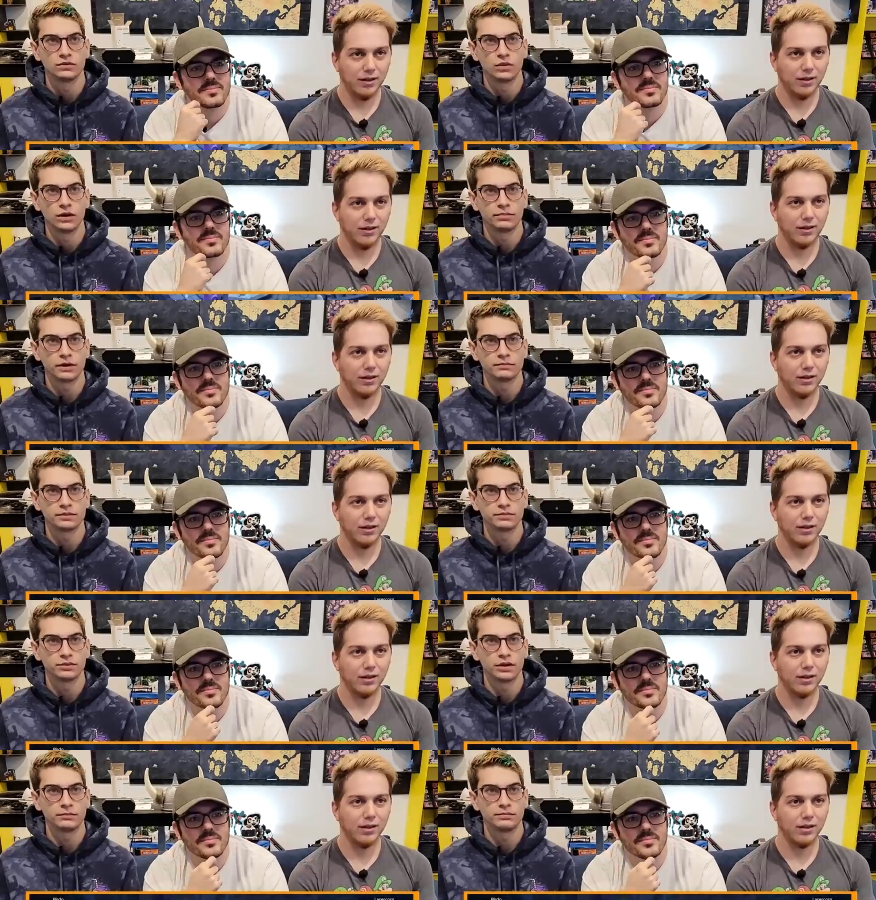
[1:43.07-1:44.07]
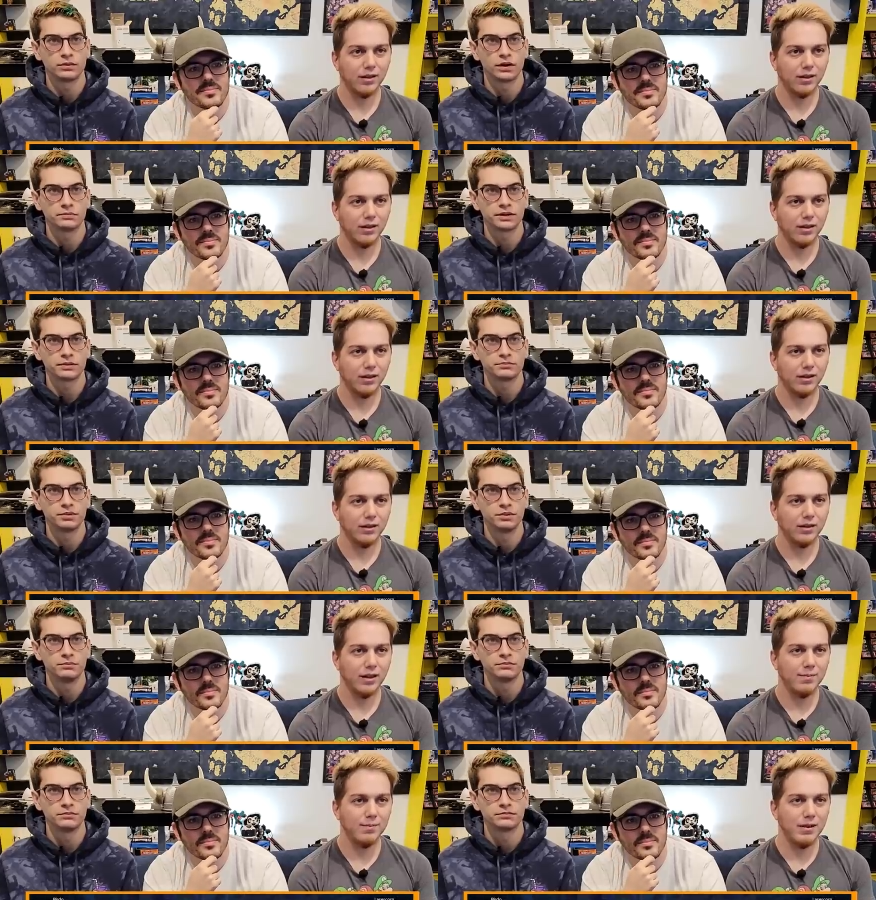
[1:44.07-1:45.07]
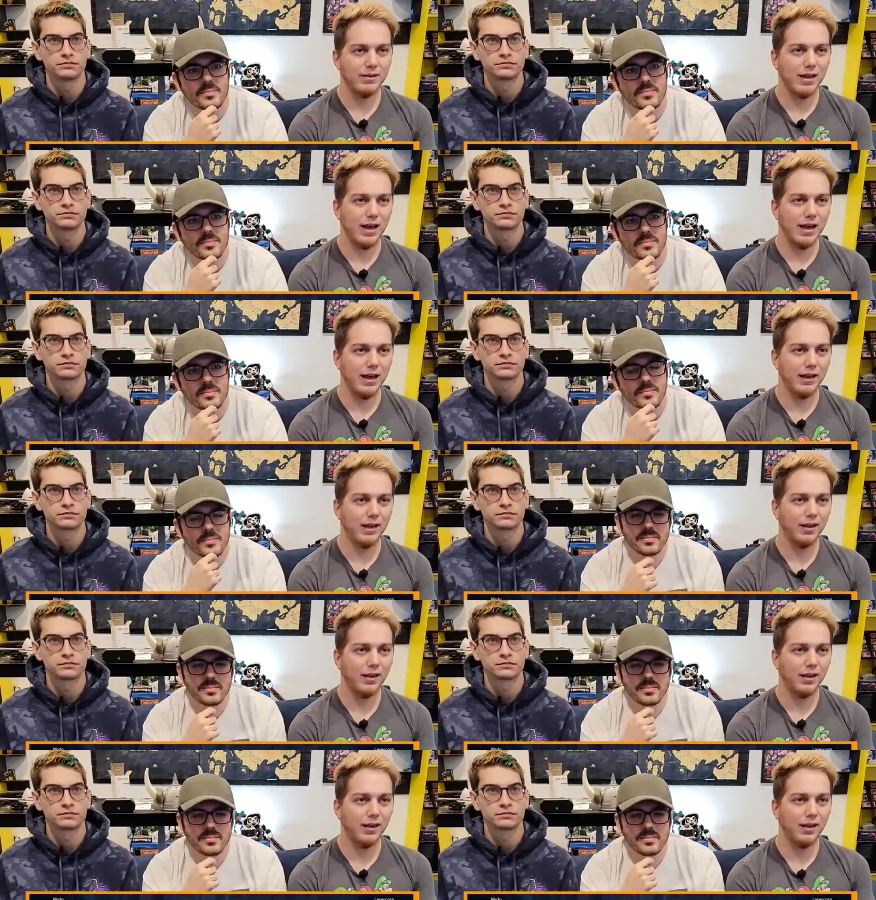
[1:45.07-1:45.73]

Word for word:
Speaker 1: The womp womp a boo womp a womp bam boom. Did
Speaker 2: I miss the eye?